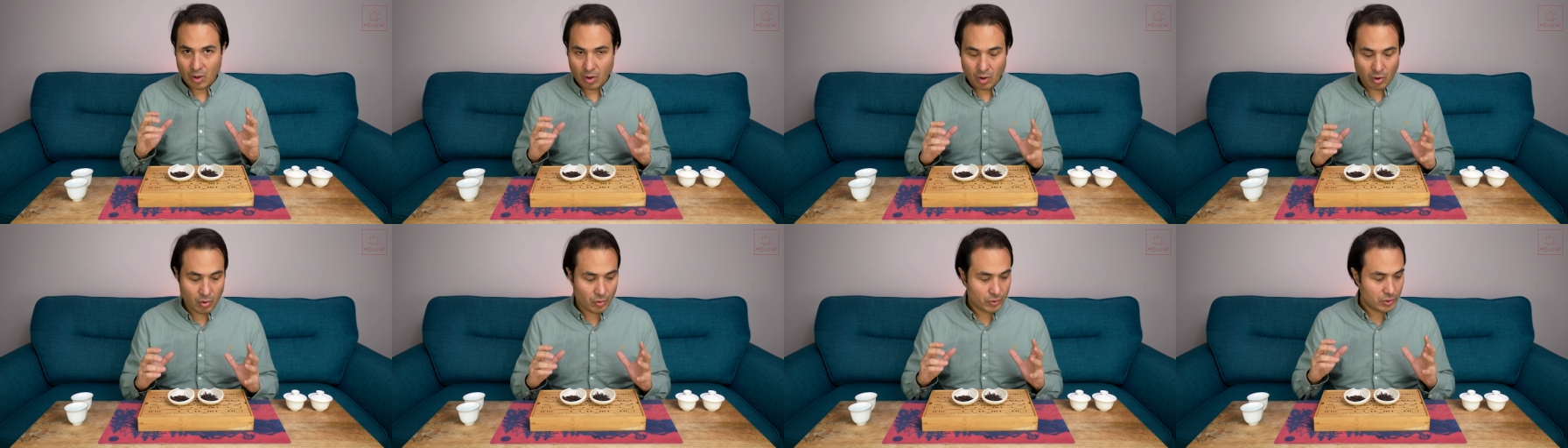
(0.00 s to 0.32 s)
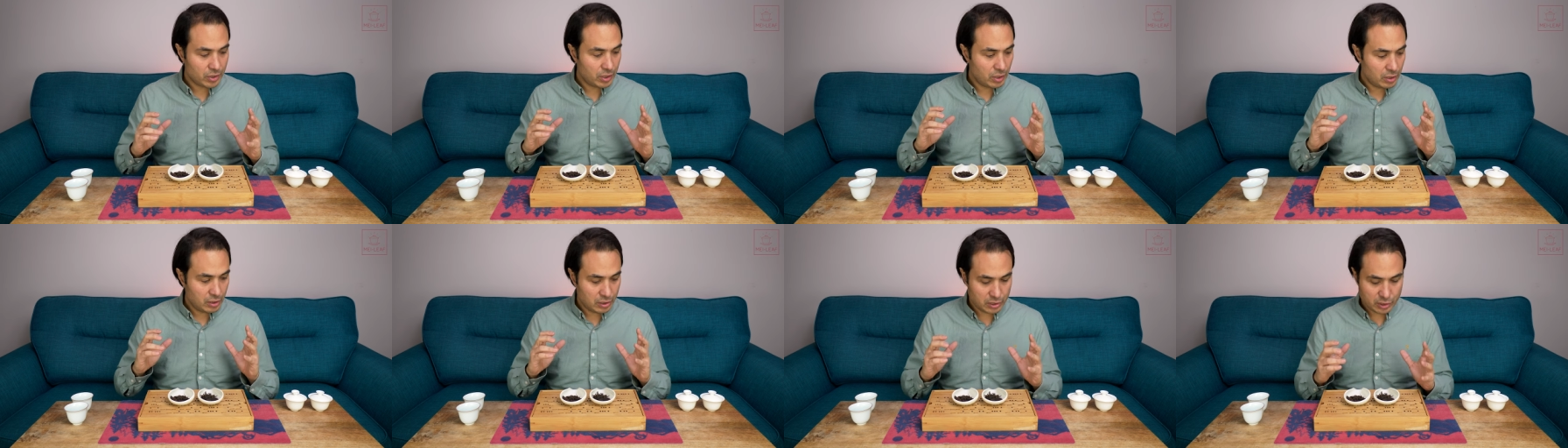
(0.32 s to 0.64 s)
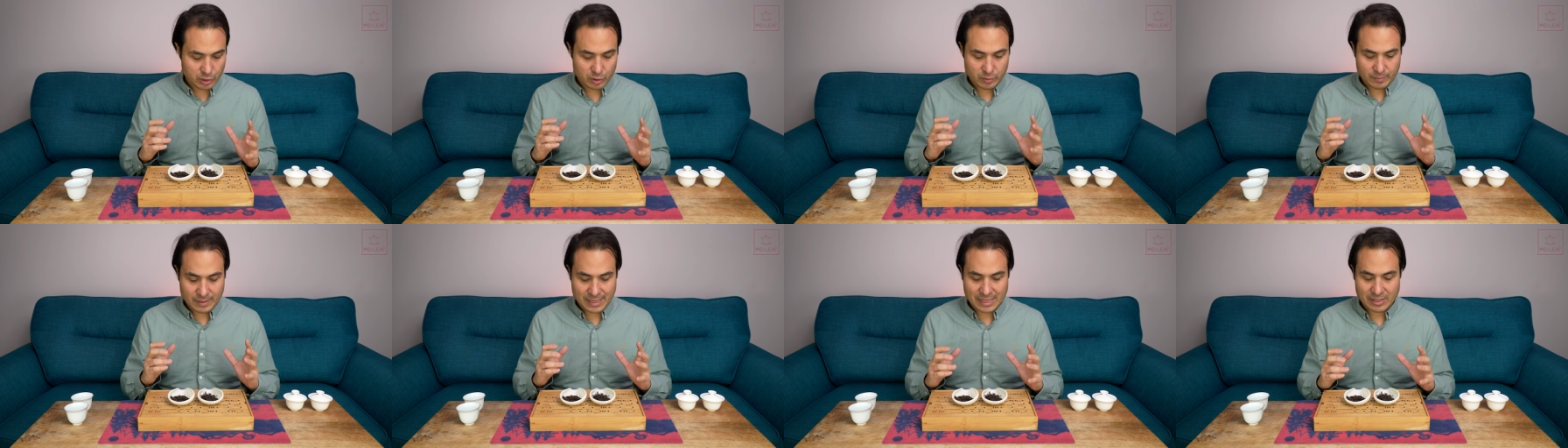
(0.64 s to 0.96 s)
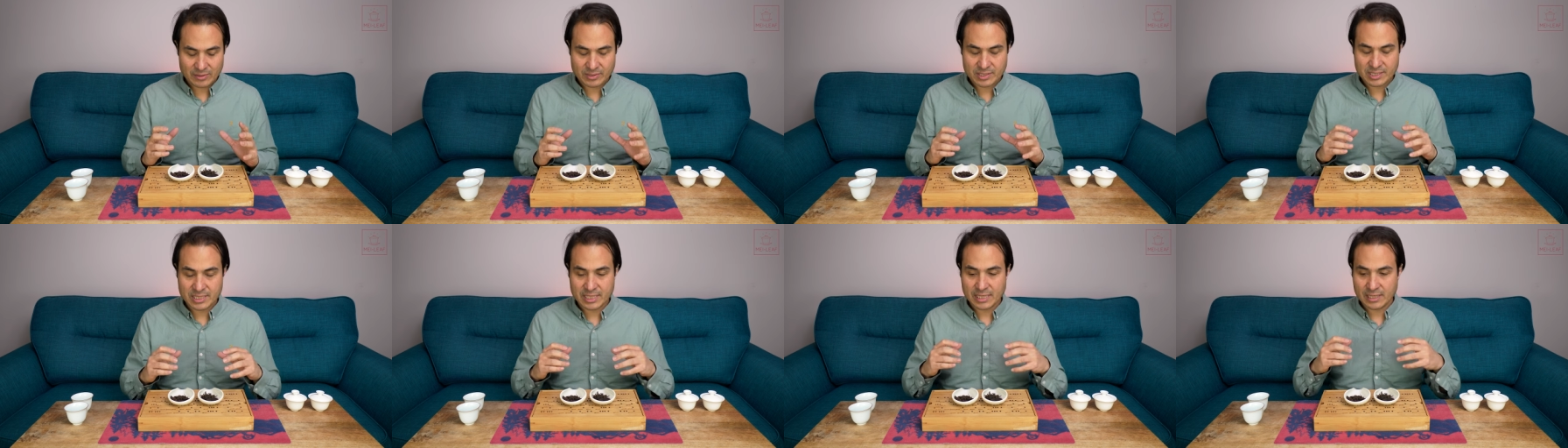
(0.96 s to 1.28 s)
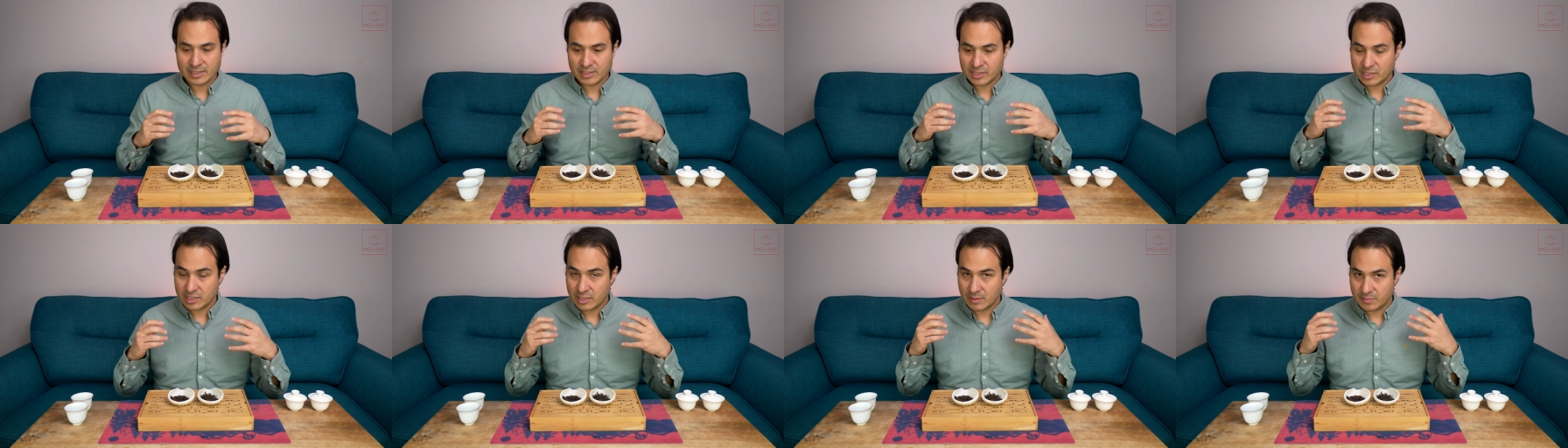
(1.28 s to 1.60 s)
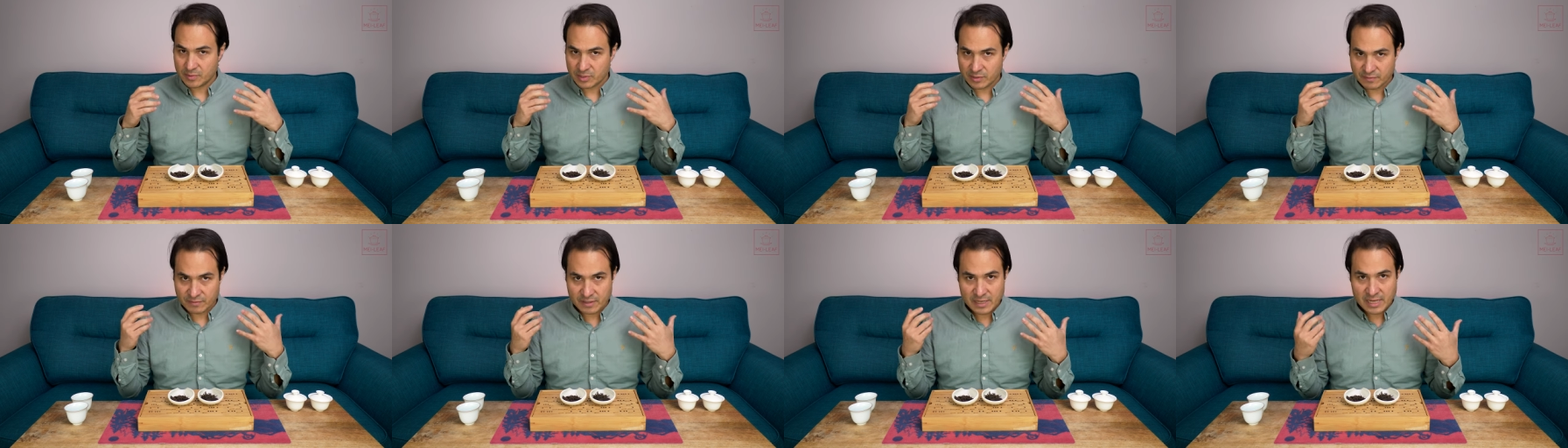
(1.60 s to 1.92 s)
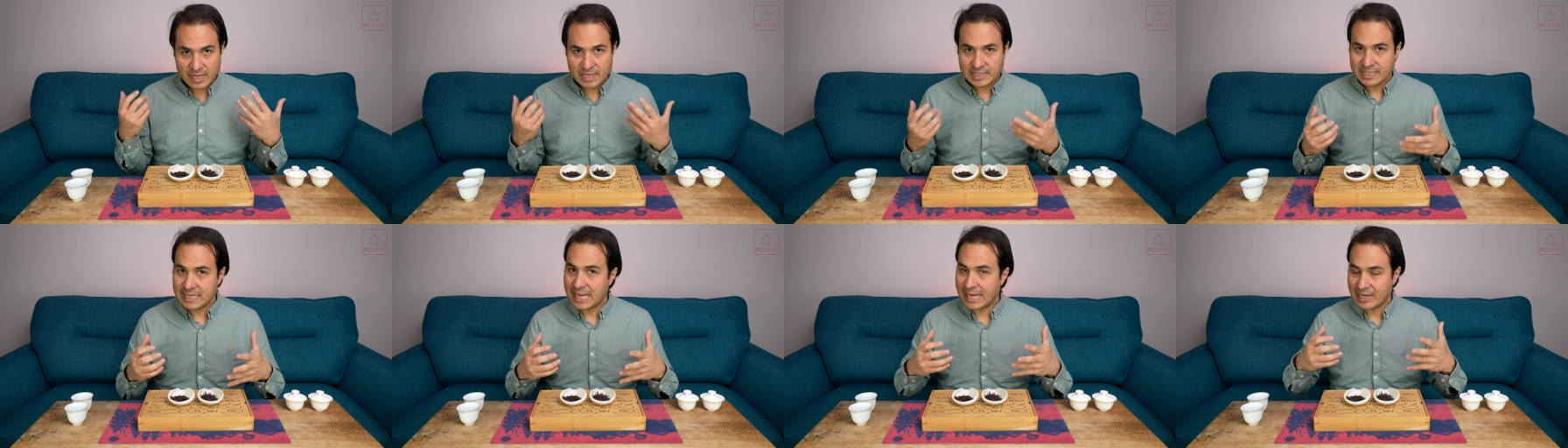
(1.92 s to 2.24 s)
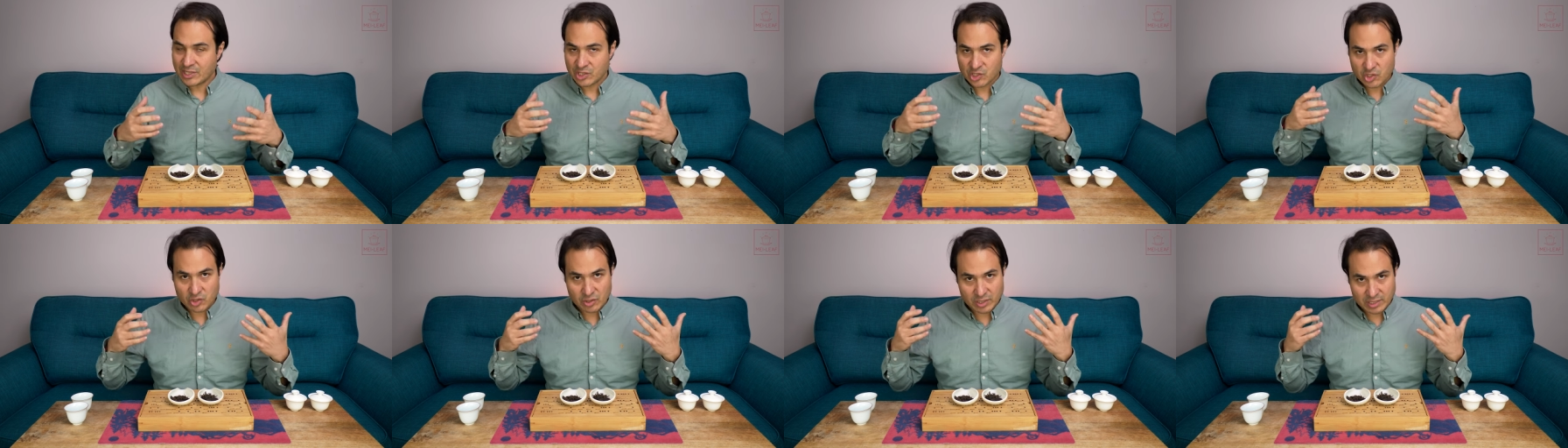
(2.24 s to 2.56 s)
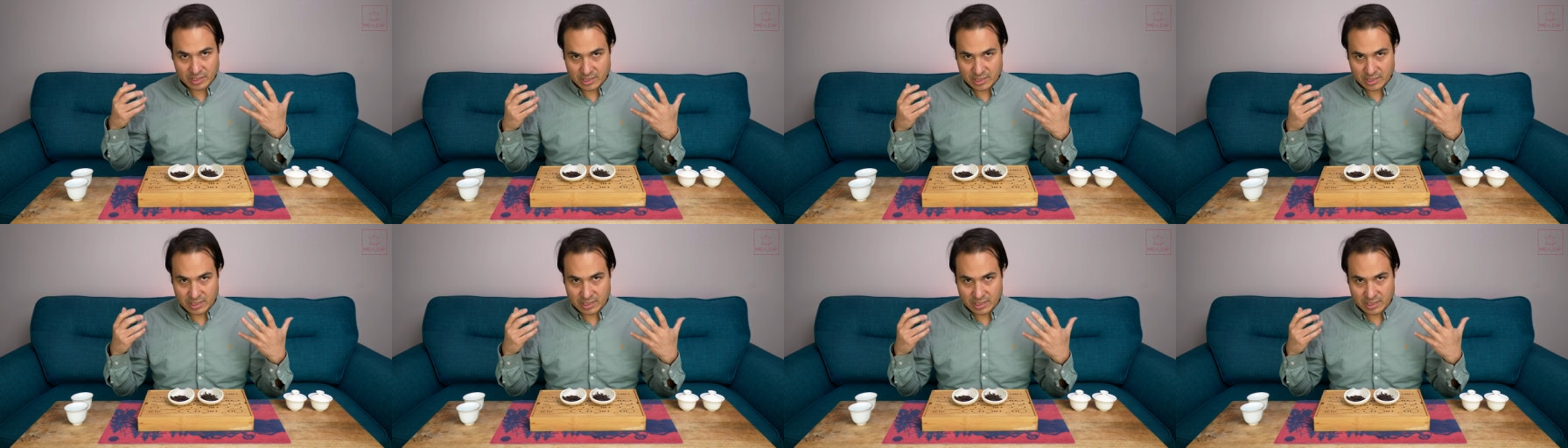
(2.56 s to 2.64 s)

on Liu Bao in terms of texture,